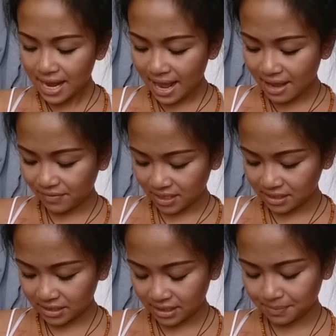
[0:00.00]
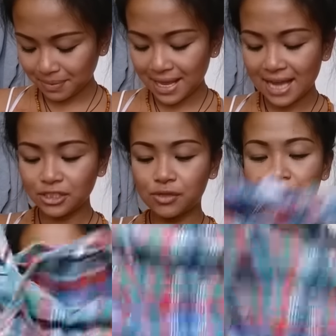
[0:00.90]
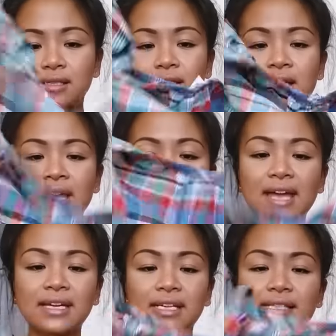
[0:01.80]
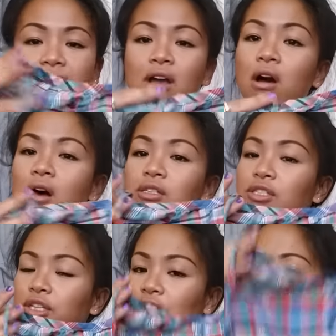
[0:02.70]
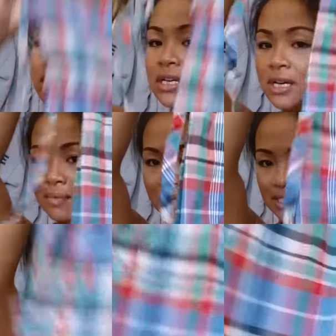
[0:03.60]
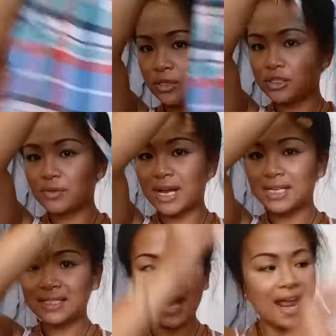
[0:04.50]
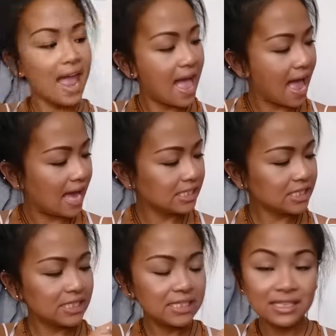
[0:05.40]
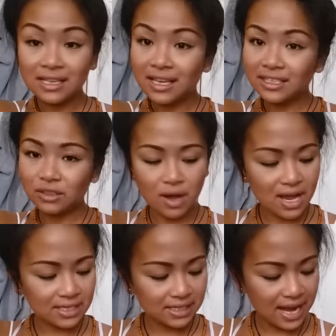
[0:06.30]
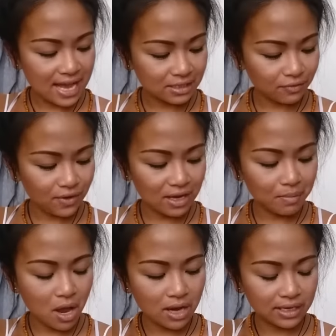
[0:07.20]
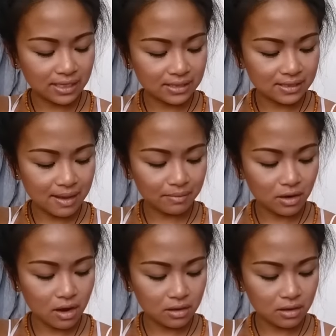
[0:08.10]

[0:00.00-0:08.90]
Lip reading: I have is this plaid dress, and it is a halter, but it's a shorter dress. And you guys, it has fake pockets that